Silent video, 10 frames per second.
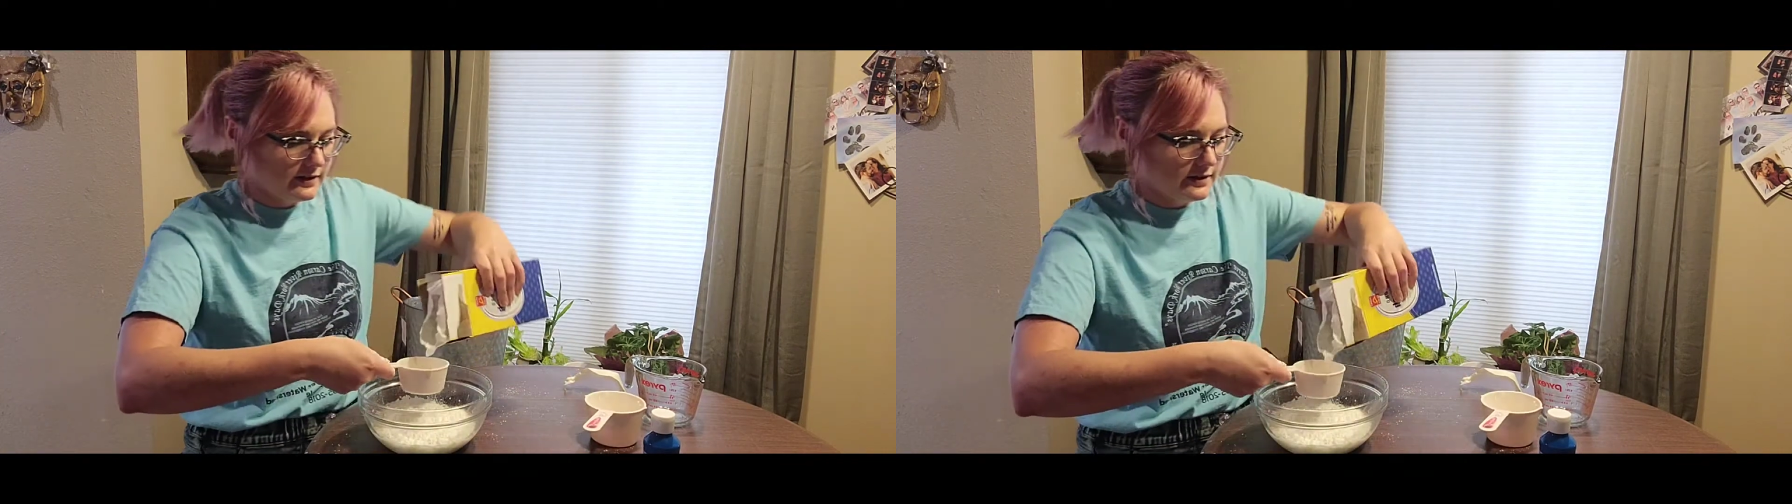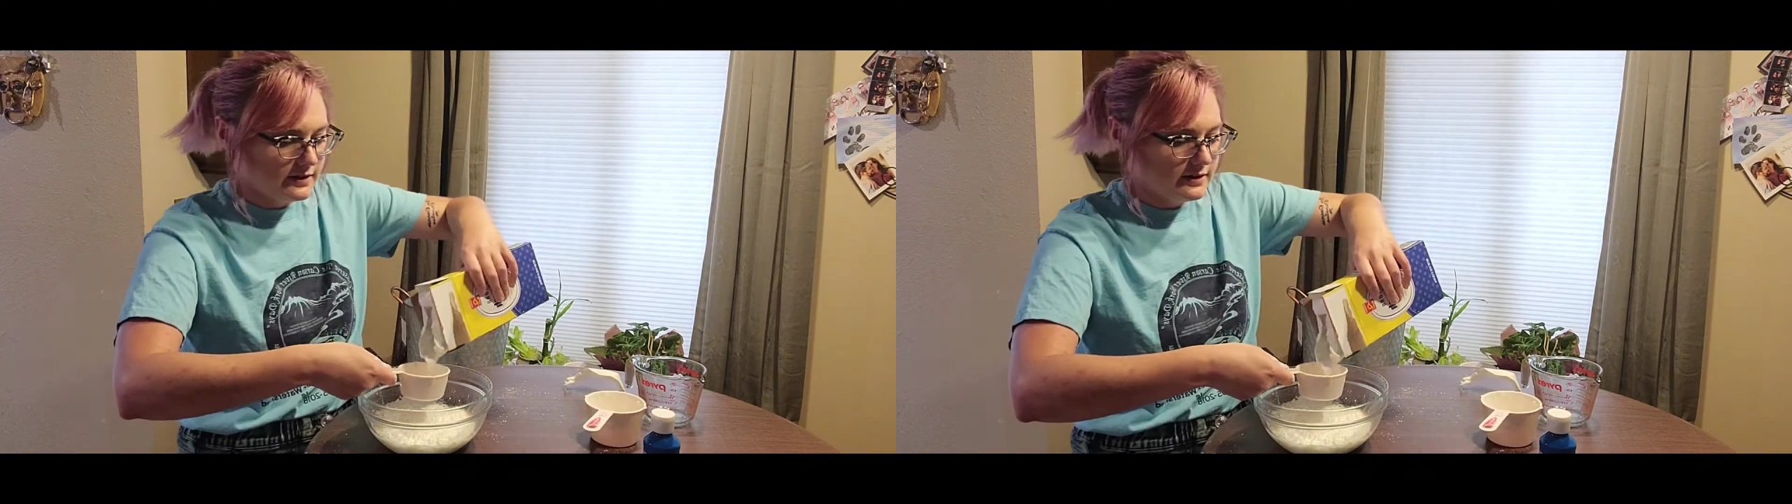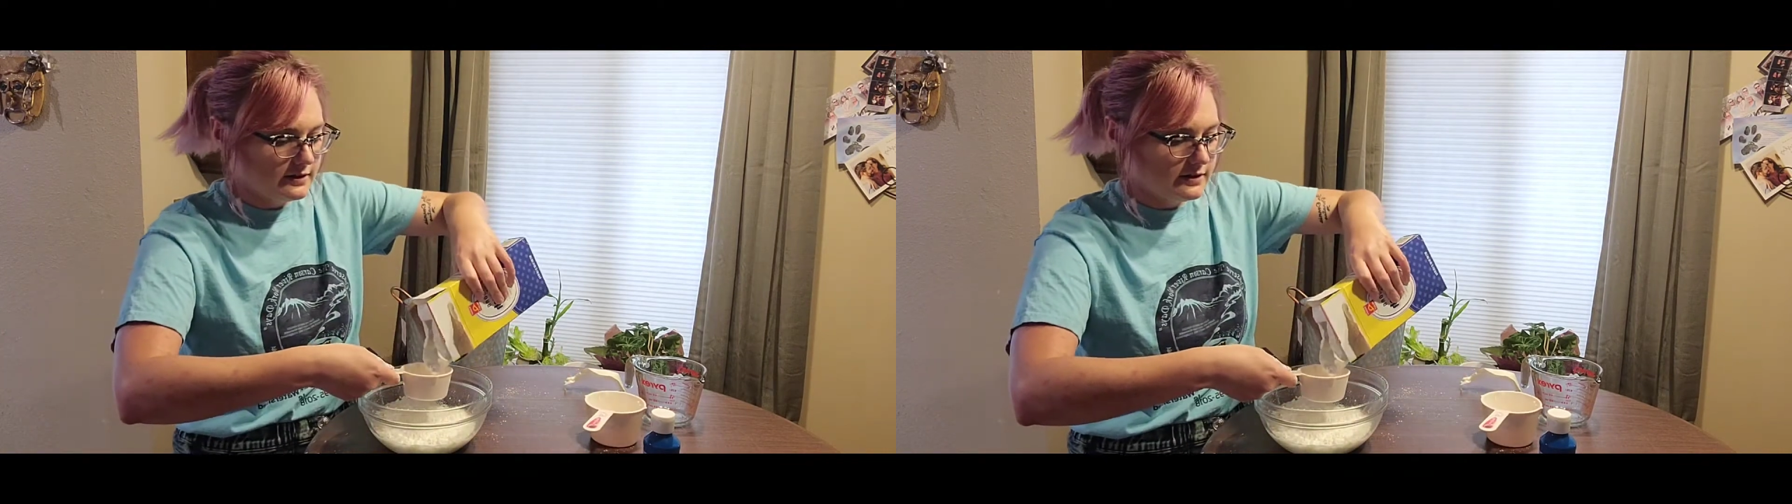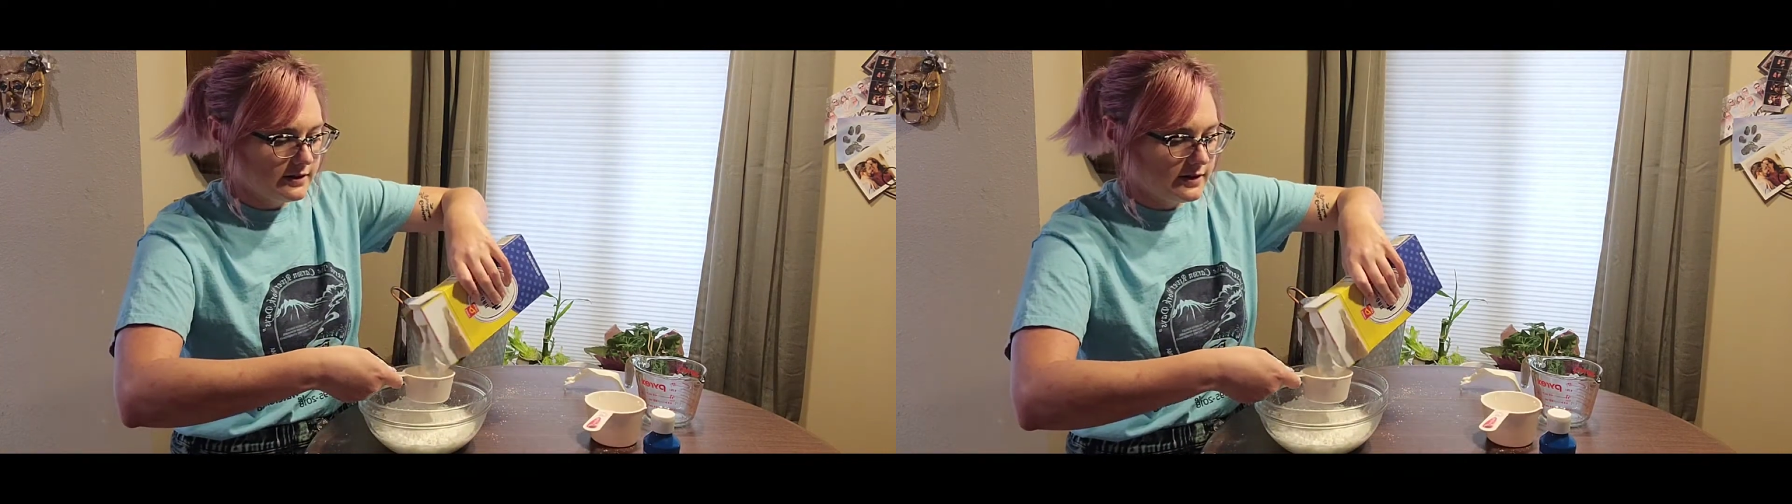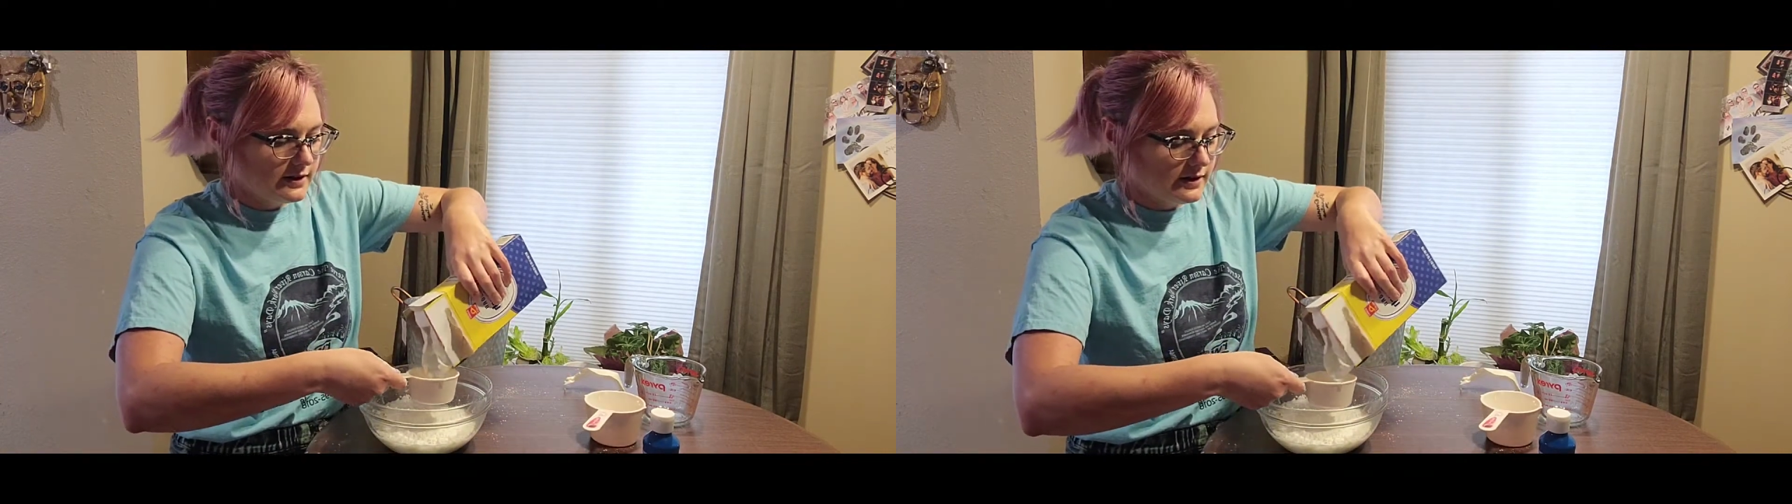and
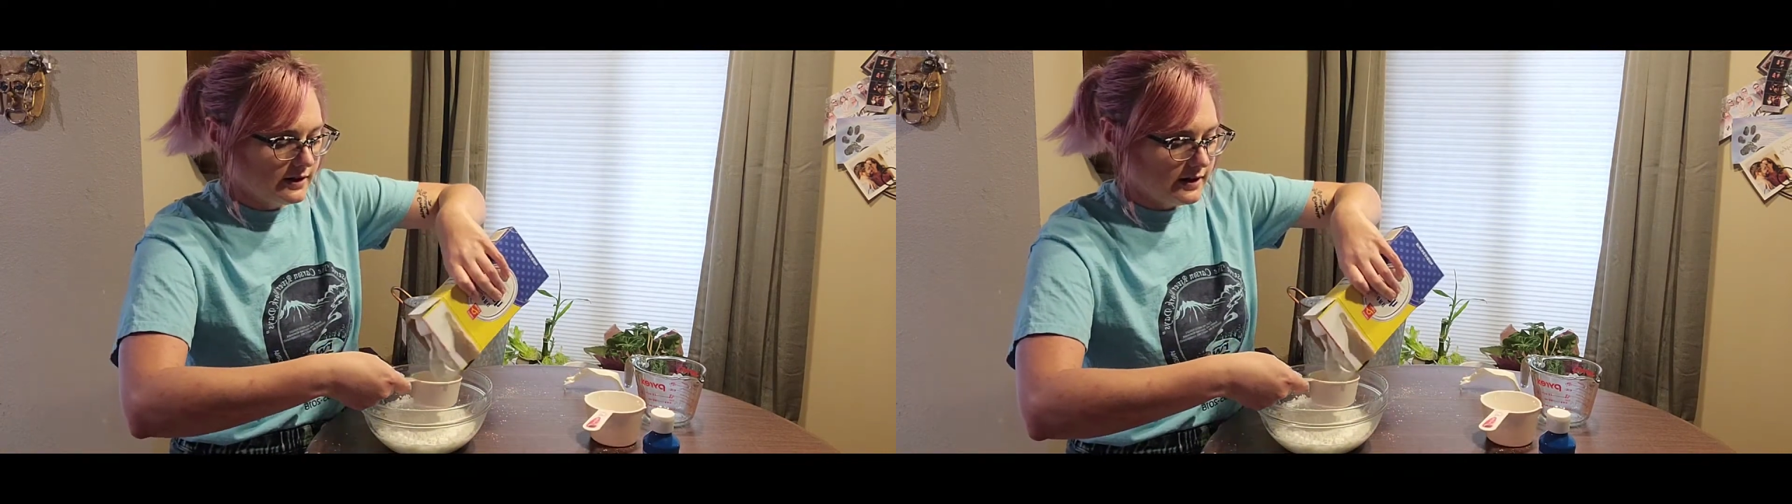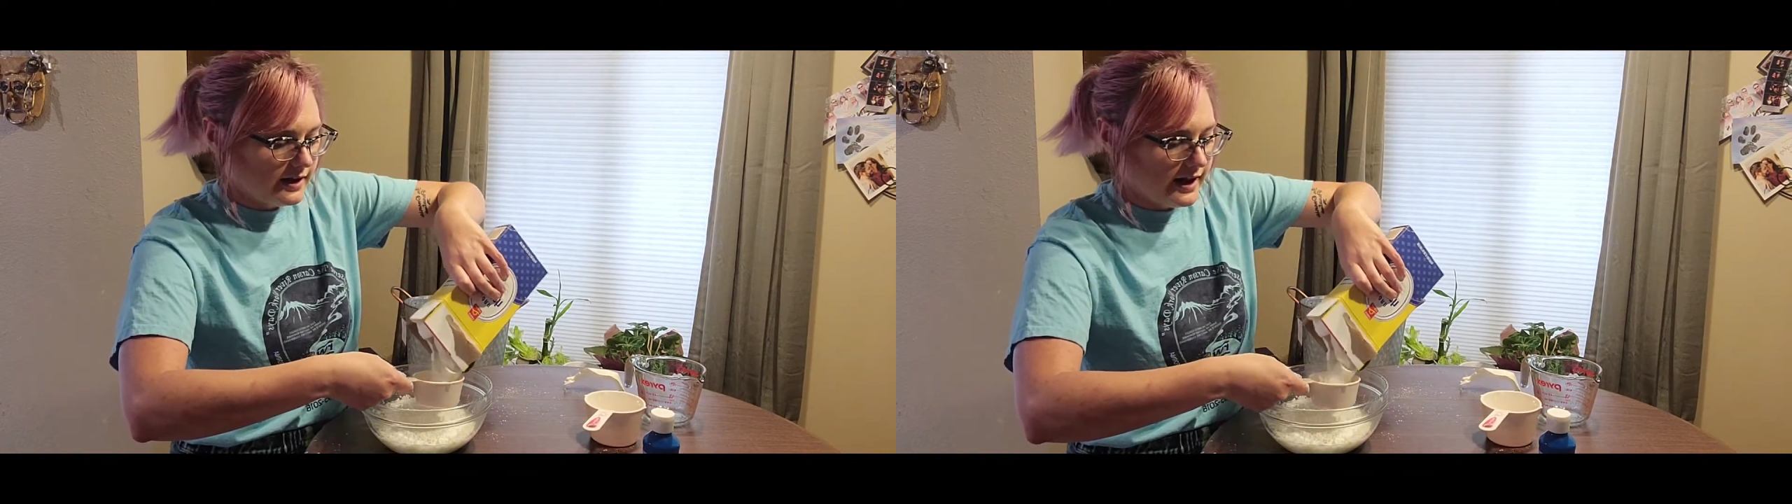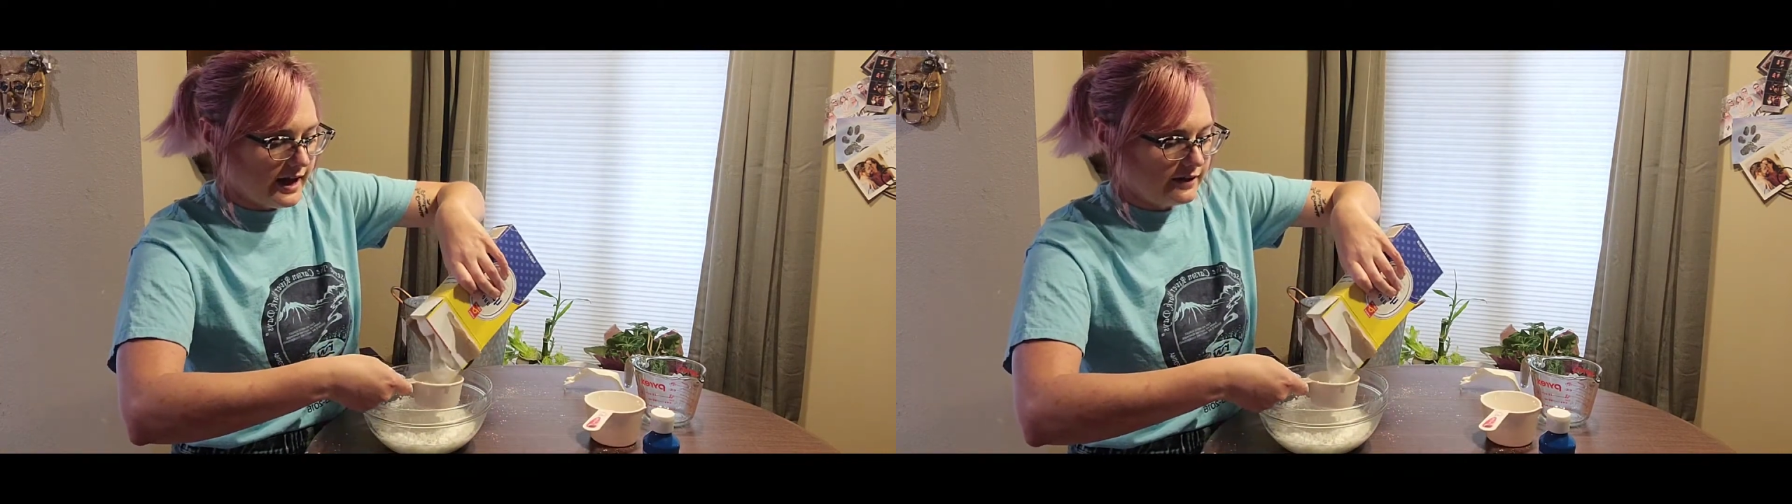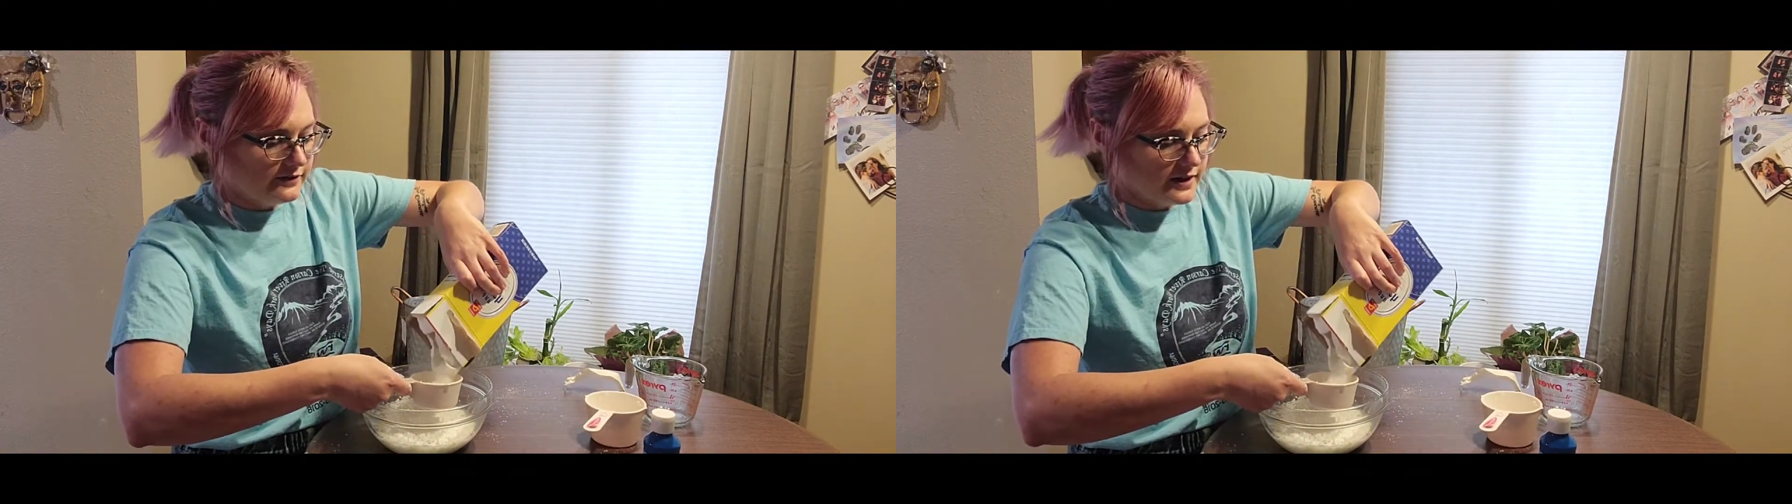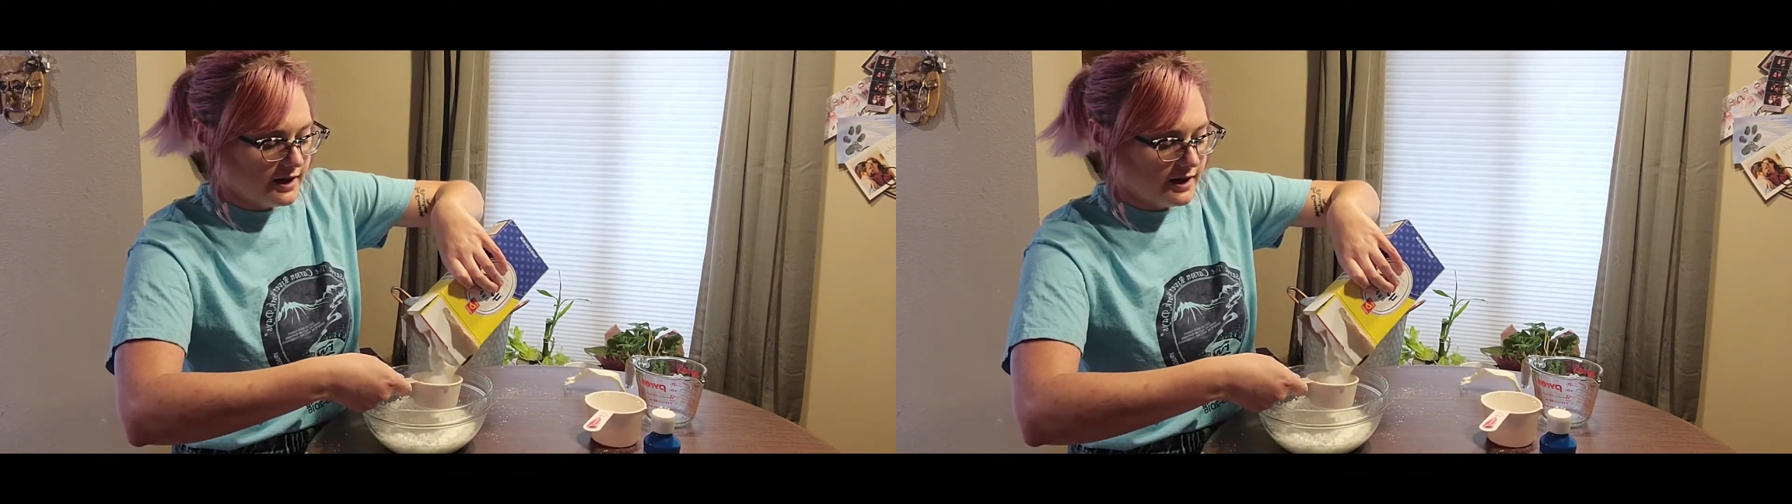1/2